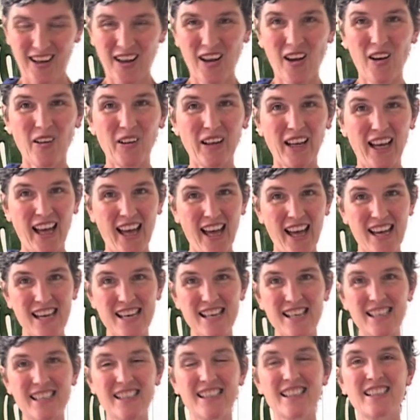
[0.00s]
Okay,
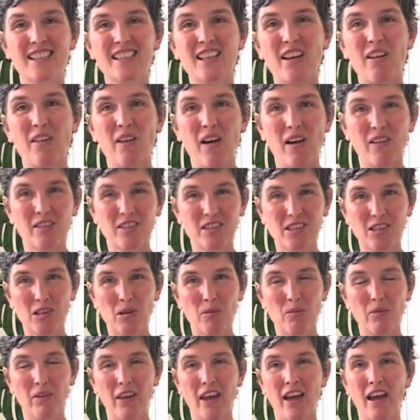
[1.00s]
so I'll
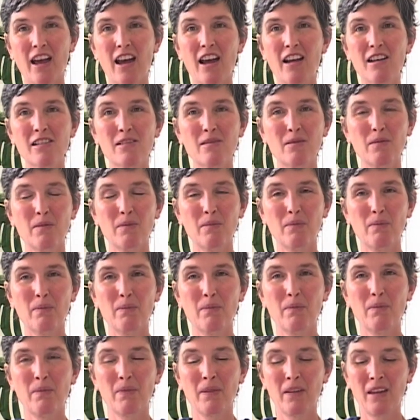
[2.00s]
stop there.
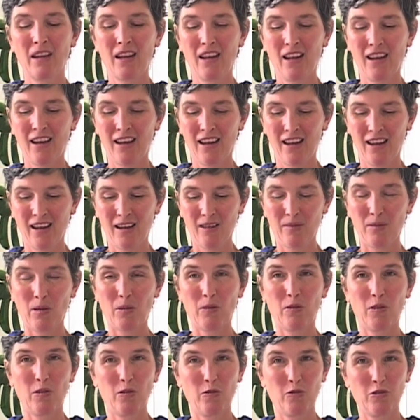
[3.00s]
But
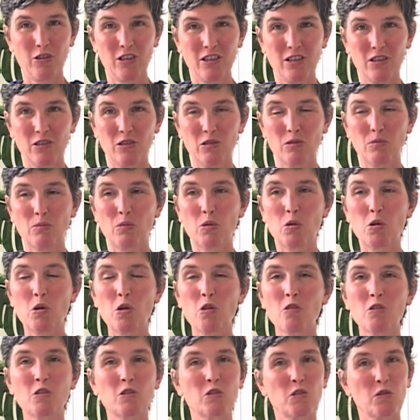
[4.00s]
feel free to do more
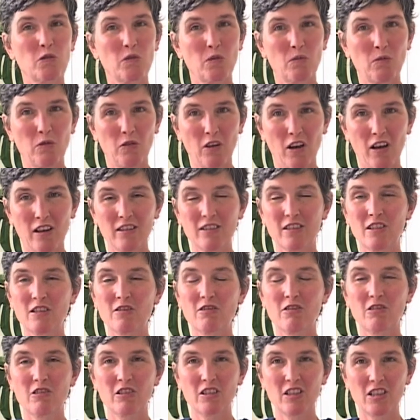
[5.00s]
or do them faster
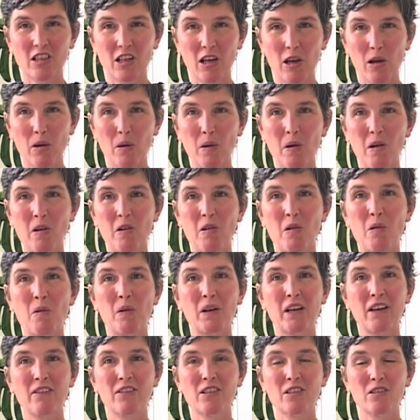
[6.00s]
or slower or
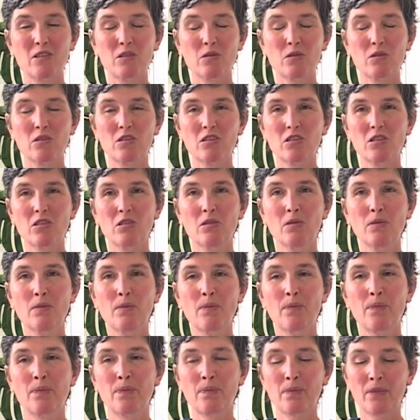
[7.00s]
whatever suits you.
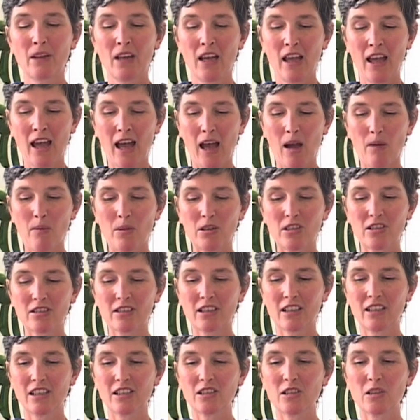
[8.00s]
And we're just
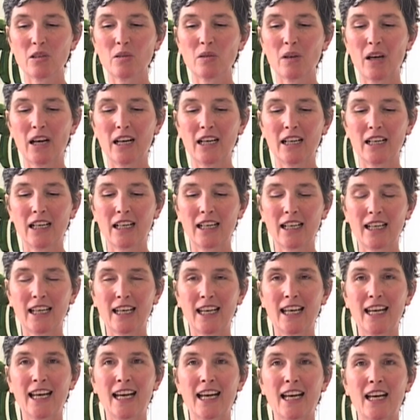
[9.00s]
going to do a little
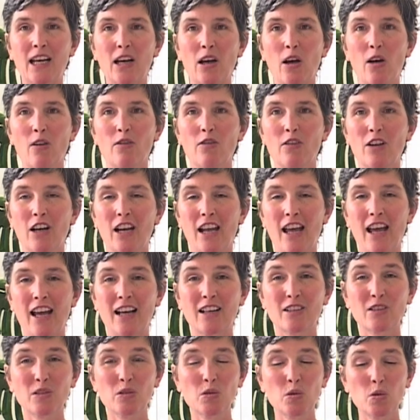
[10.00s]
kick of the
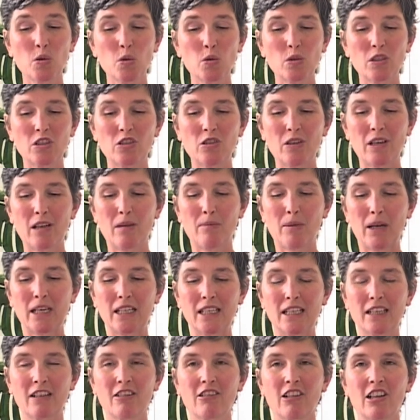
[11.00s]
legs. Oh, did you hear my
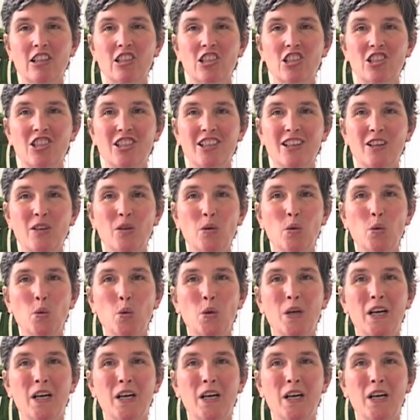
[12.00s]
knee crunch? Ooh.